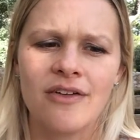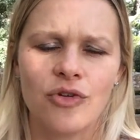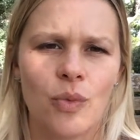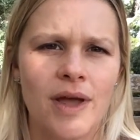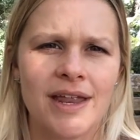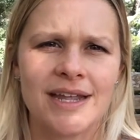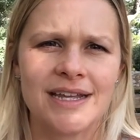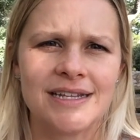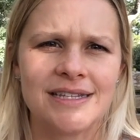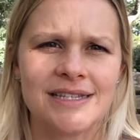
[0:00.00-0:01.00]
For one,
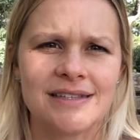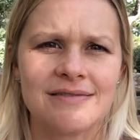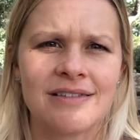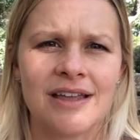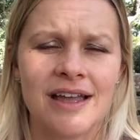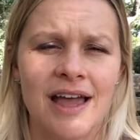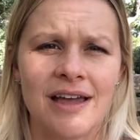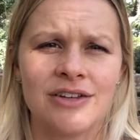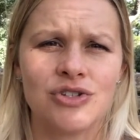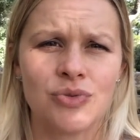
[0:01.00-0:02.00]
it's the uh,
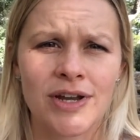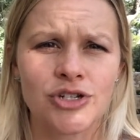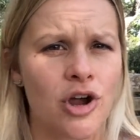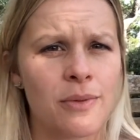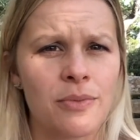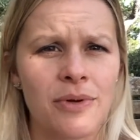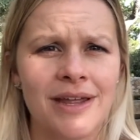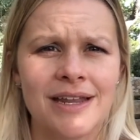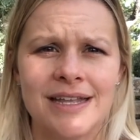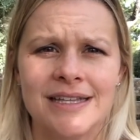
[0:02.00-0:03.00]
direct garment
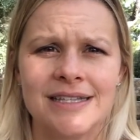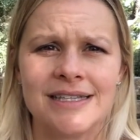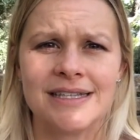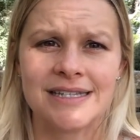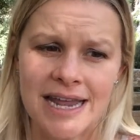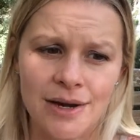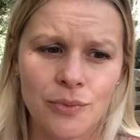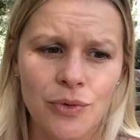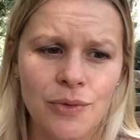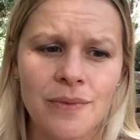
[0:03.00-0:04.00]
print is
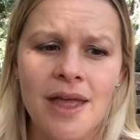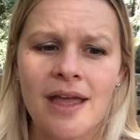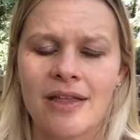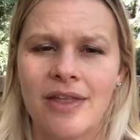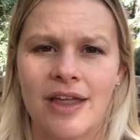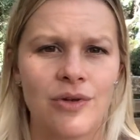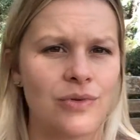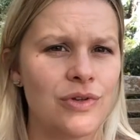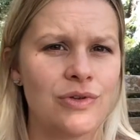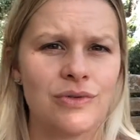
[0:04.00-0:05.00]
sustainable. They
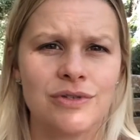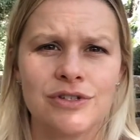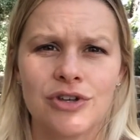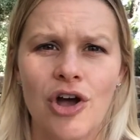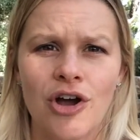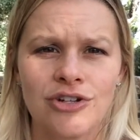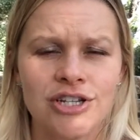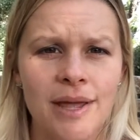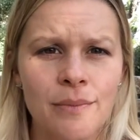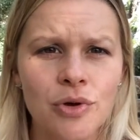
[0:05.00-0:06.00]
don't use harsh
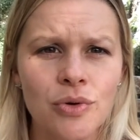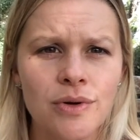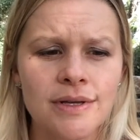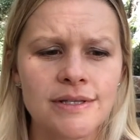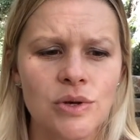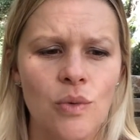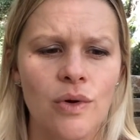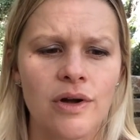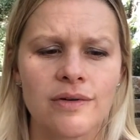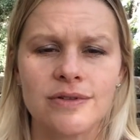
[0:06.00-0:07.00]
chemicals
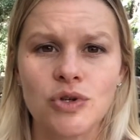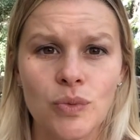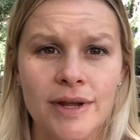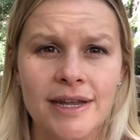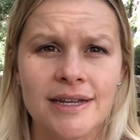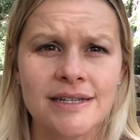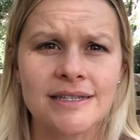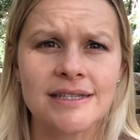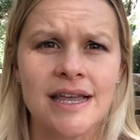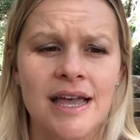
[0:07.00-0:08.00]
or screens.
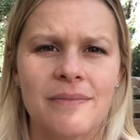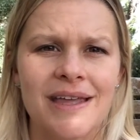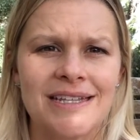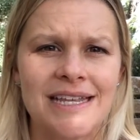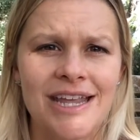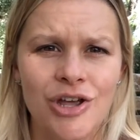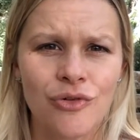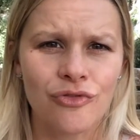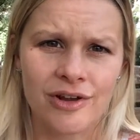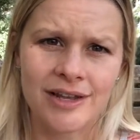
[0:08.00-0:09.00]
It's
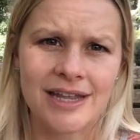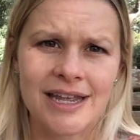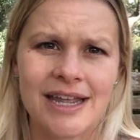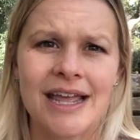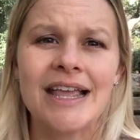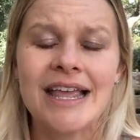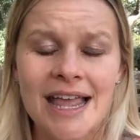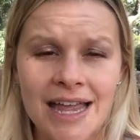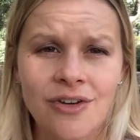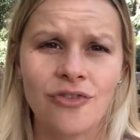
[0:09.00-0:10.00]
eco-friendly,
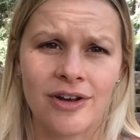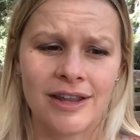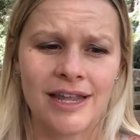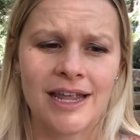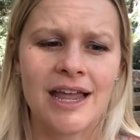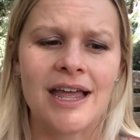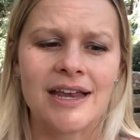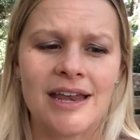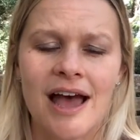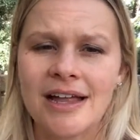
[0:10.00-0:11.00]
kid-friendly,
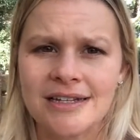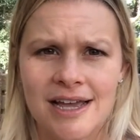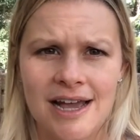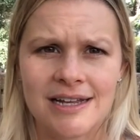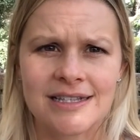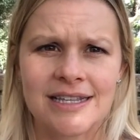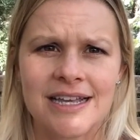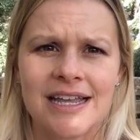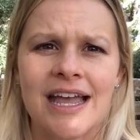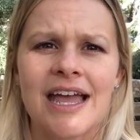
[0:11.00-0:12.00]
non-toxic.